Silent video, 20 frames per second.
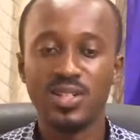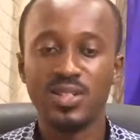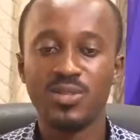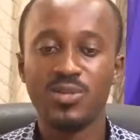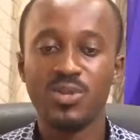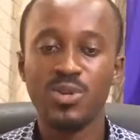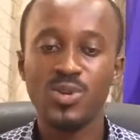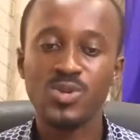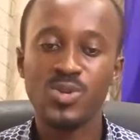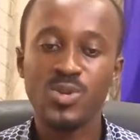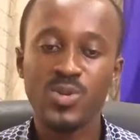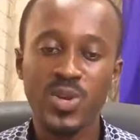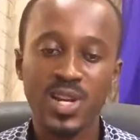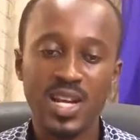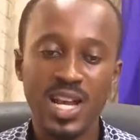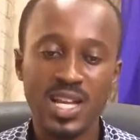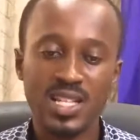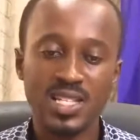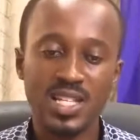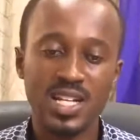We also
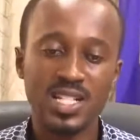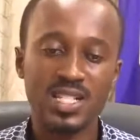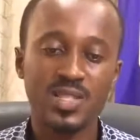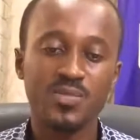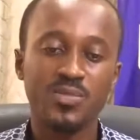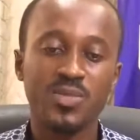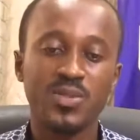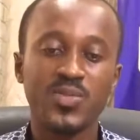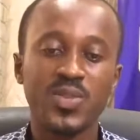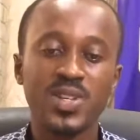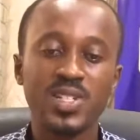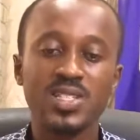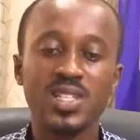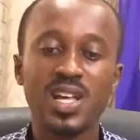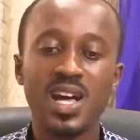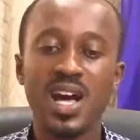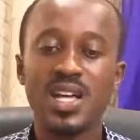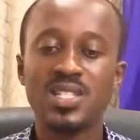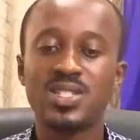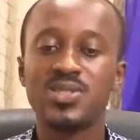realize that
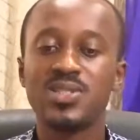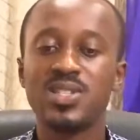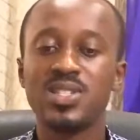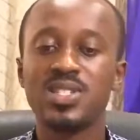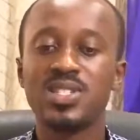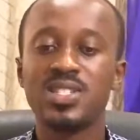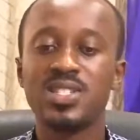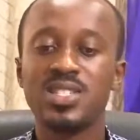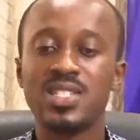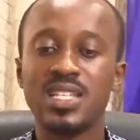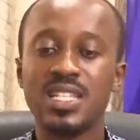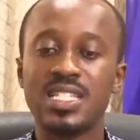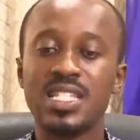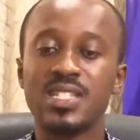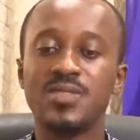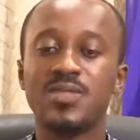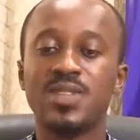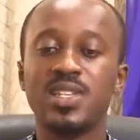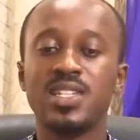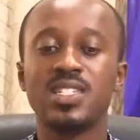professional associations and
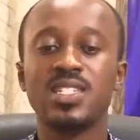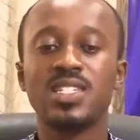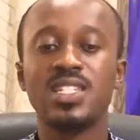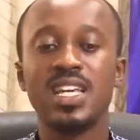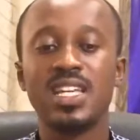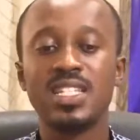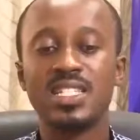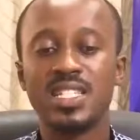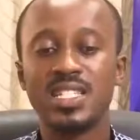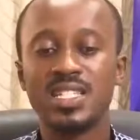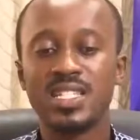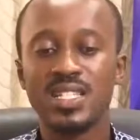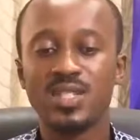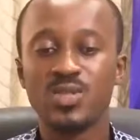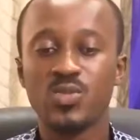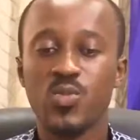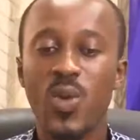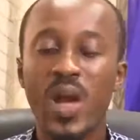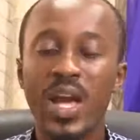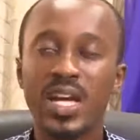certification
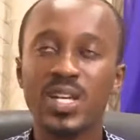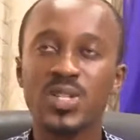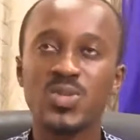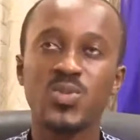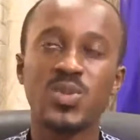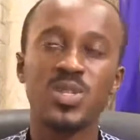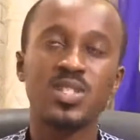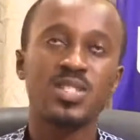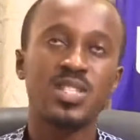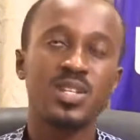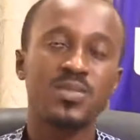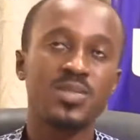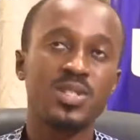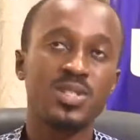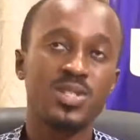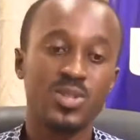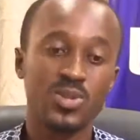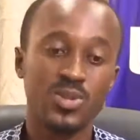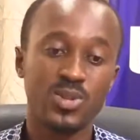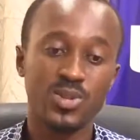agencies work to
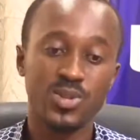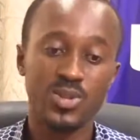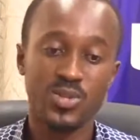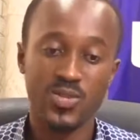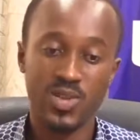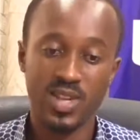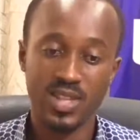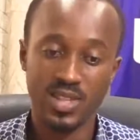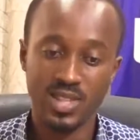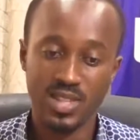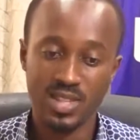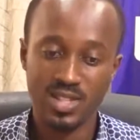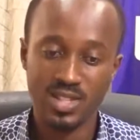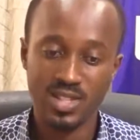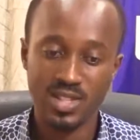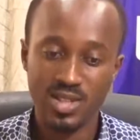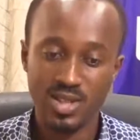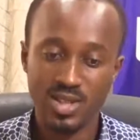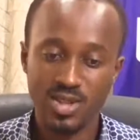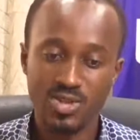establish code of ethics.
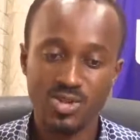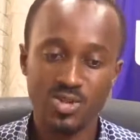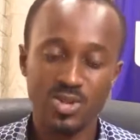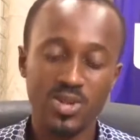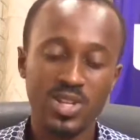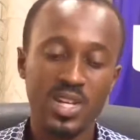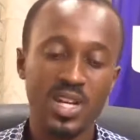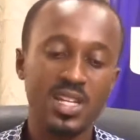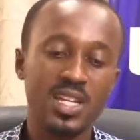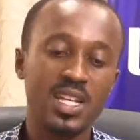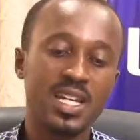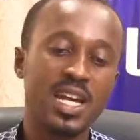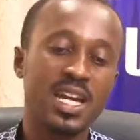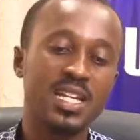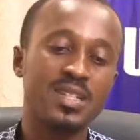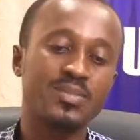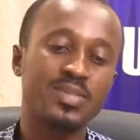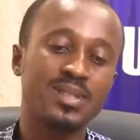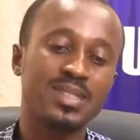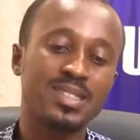So here they
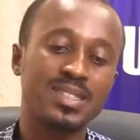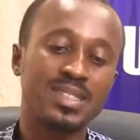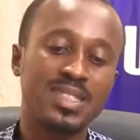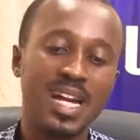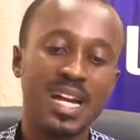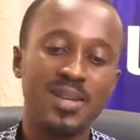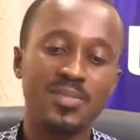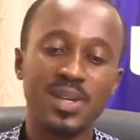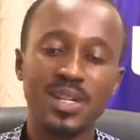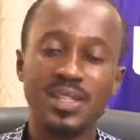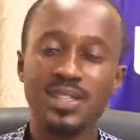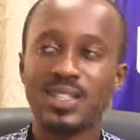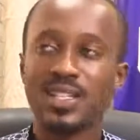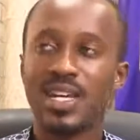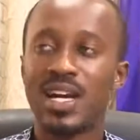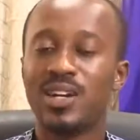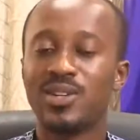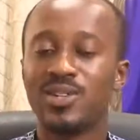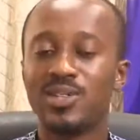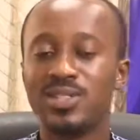can prescribe
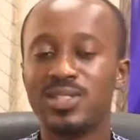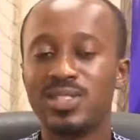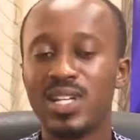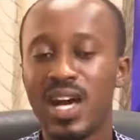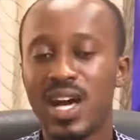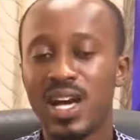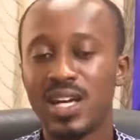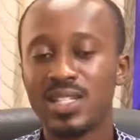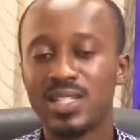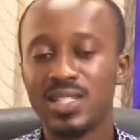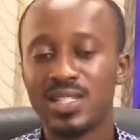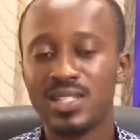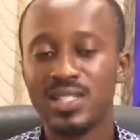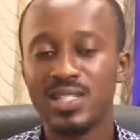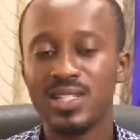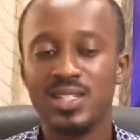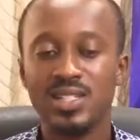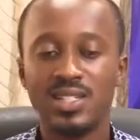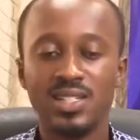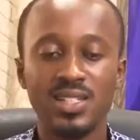ethical conduct.
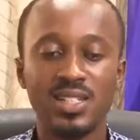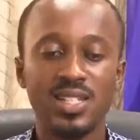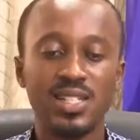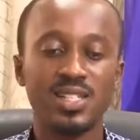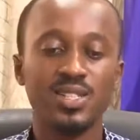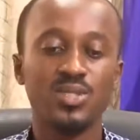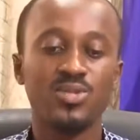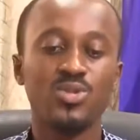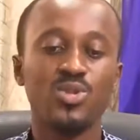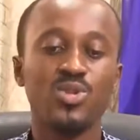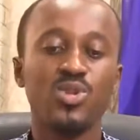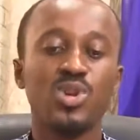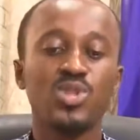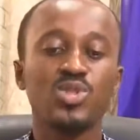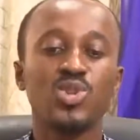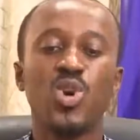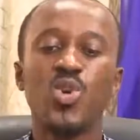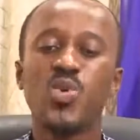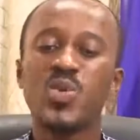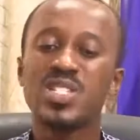They do not
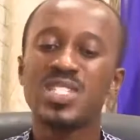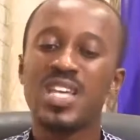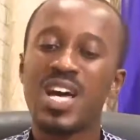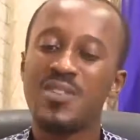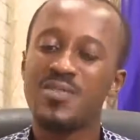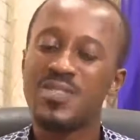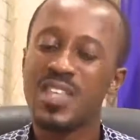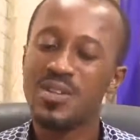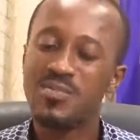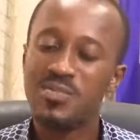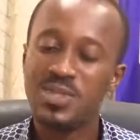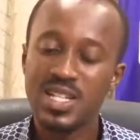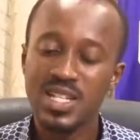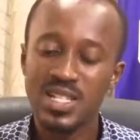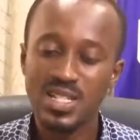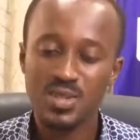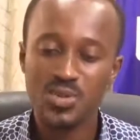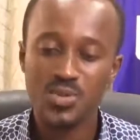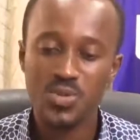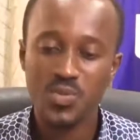always have the
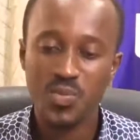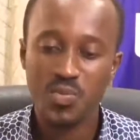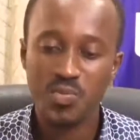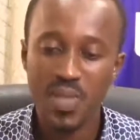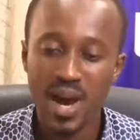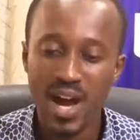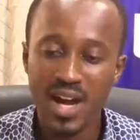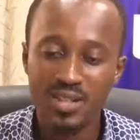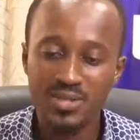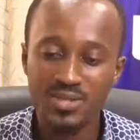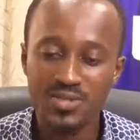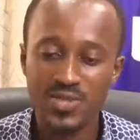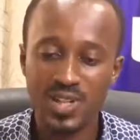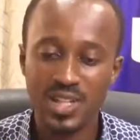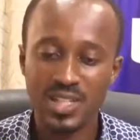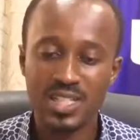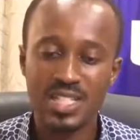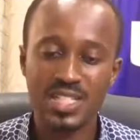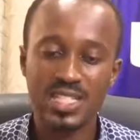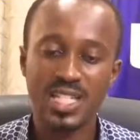ability to ban
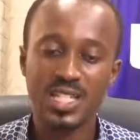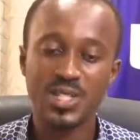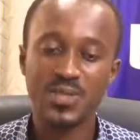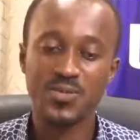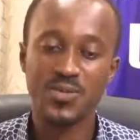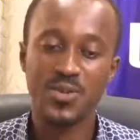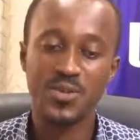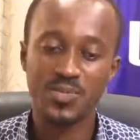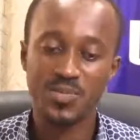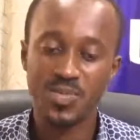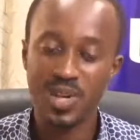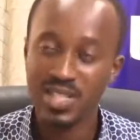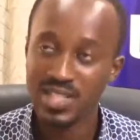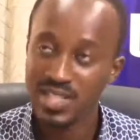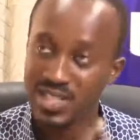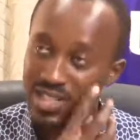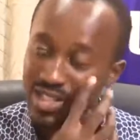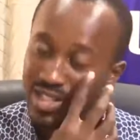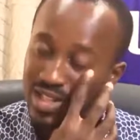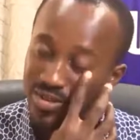violators from
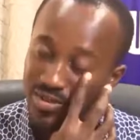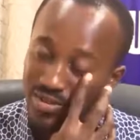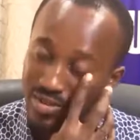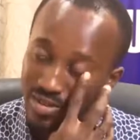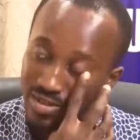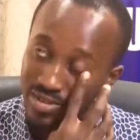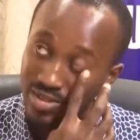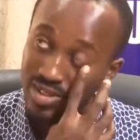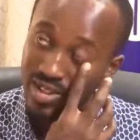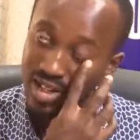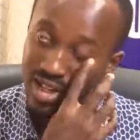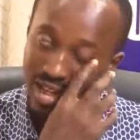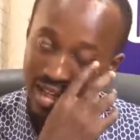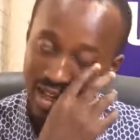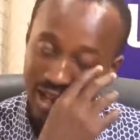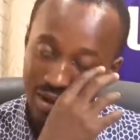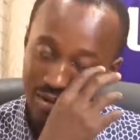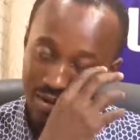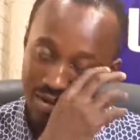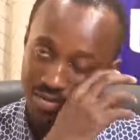practice in the field.
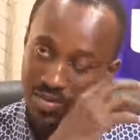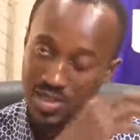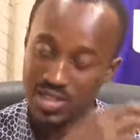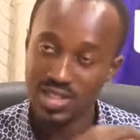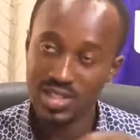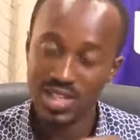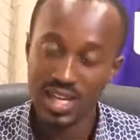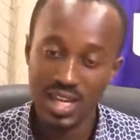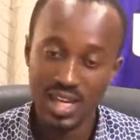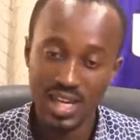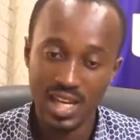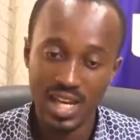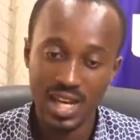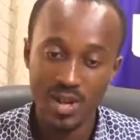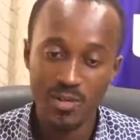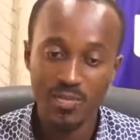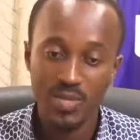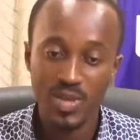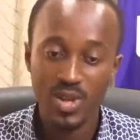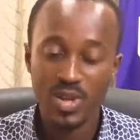Like was mentioned earlier,
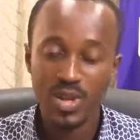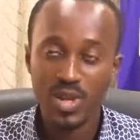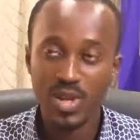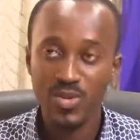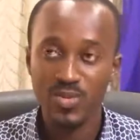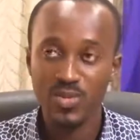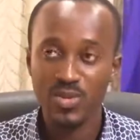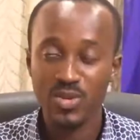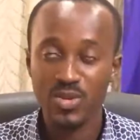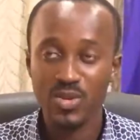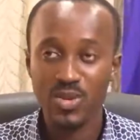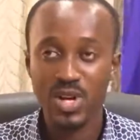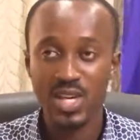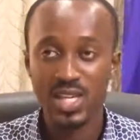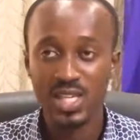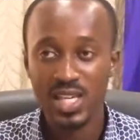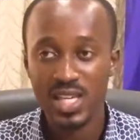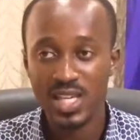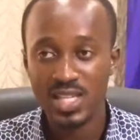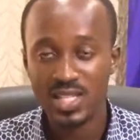if you go
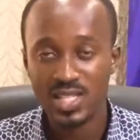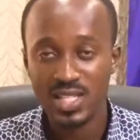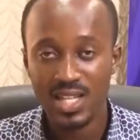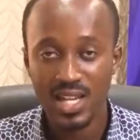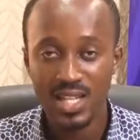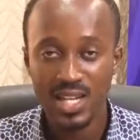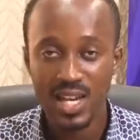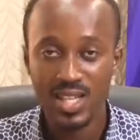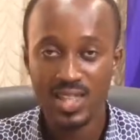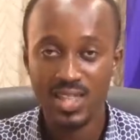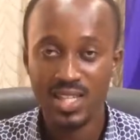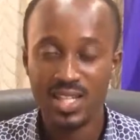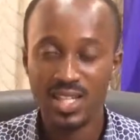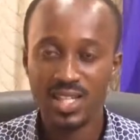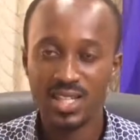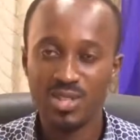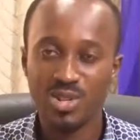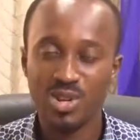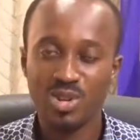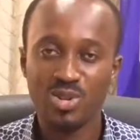against an
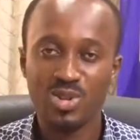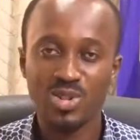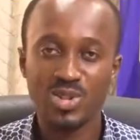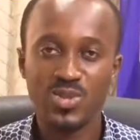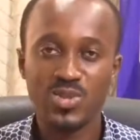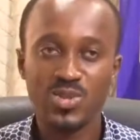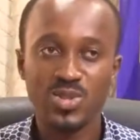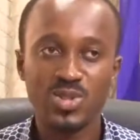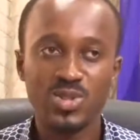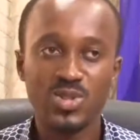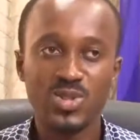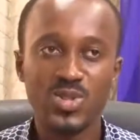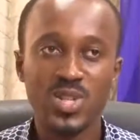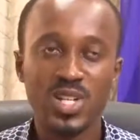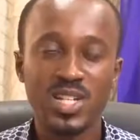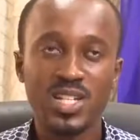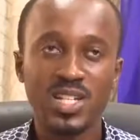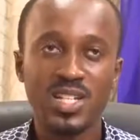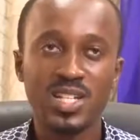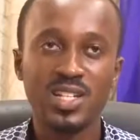ethic, you're not
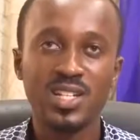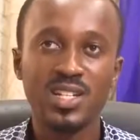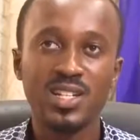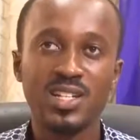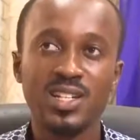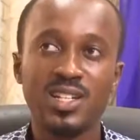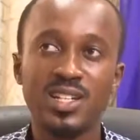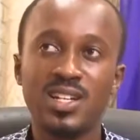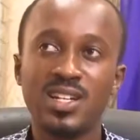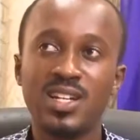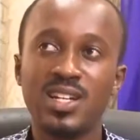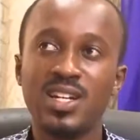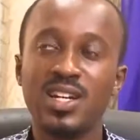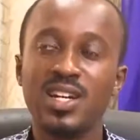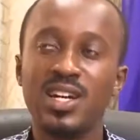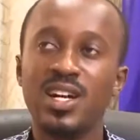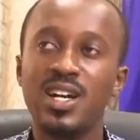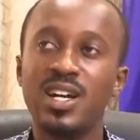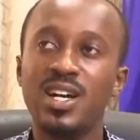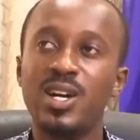usually
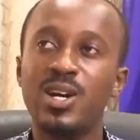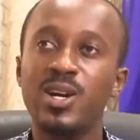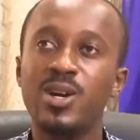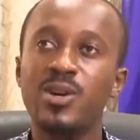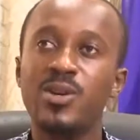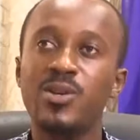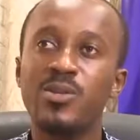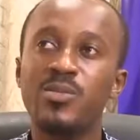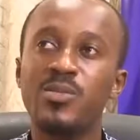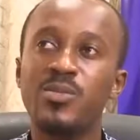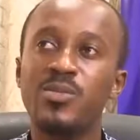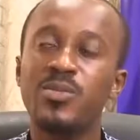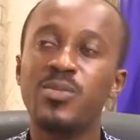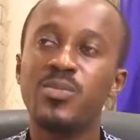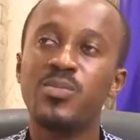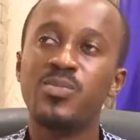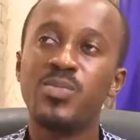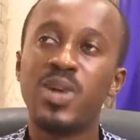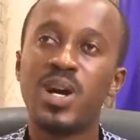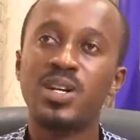
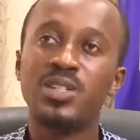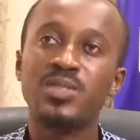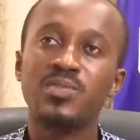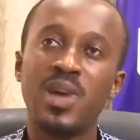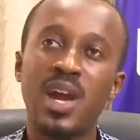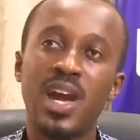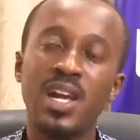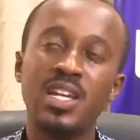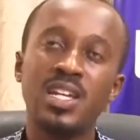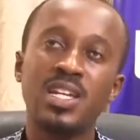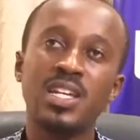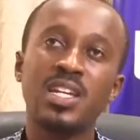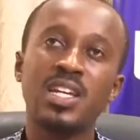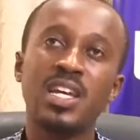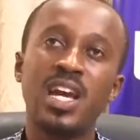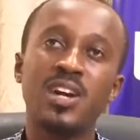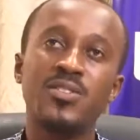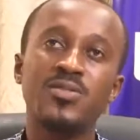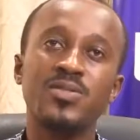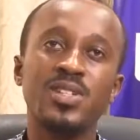bound by any
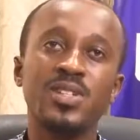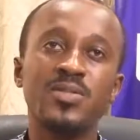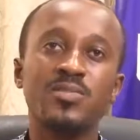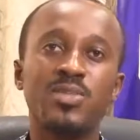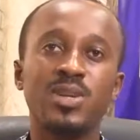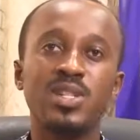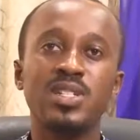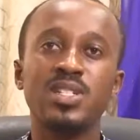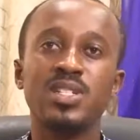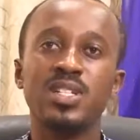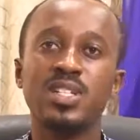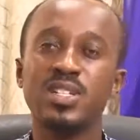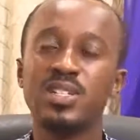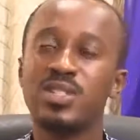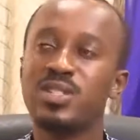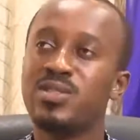governing body